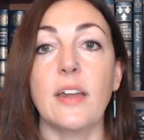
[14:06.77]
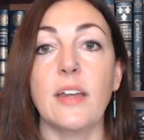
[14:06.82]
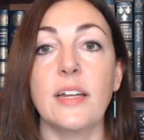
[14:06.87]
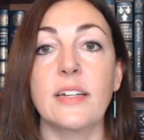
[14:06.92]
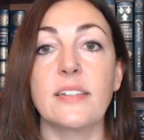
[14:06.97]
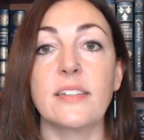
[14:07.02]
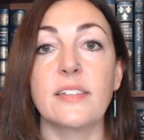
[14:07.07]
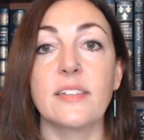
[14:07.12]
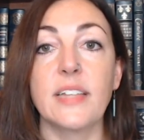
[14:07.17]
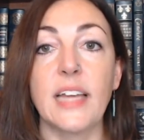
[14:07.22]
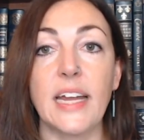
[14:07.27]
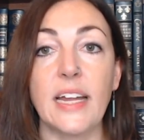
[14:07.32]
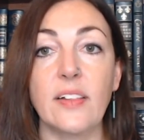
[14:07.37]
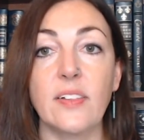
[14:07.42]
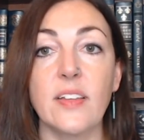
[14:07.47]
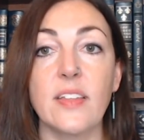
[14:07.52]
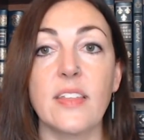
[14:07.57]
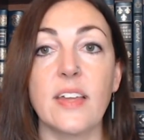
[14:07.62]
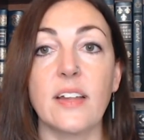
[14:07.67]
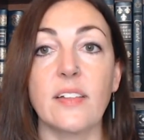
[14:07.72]
it's
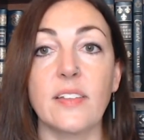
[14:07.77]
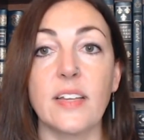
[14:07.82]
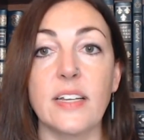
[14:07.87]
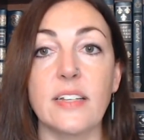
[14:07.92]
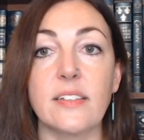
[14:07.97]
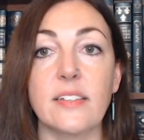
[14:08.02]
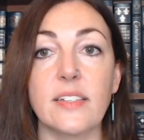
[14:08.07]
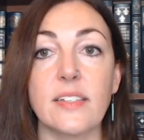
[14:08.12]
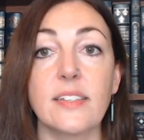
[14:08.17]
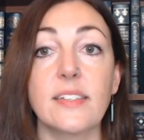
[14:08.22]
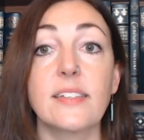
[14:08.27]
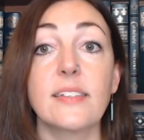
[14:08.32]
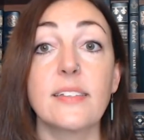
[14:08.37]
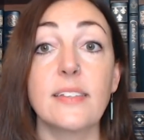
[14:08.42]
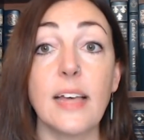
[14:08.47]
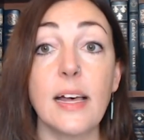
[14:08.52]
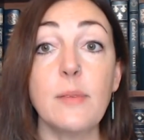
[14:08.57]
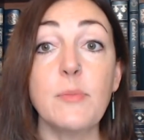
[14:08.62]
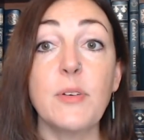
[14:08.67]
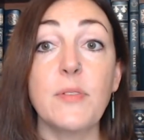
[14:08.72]
likely that at least
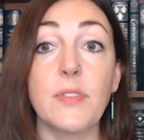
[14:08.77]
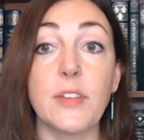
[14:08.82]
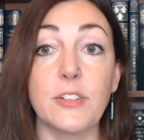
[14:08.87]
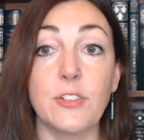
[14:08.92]
some of the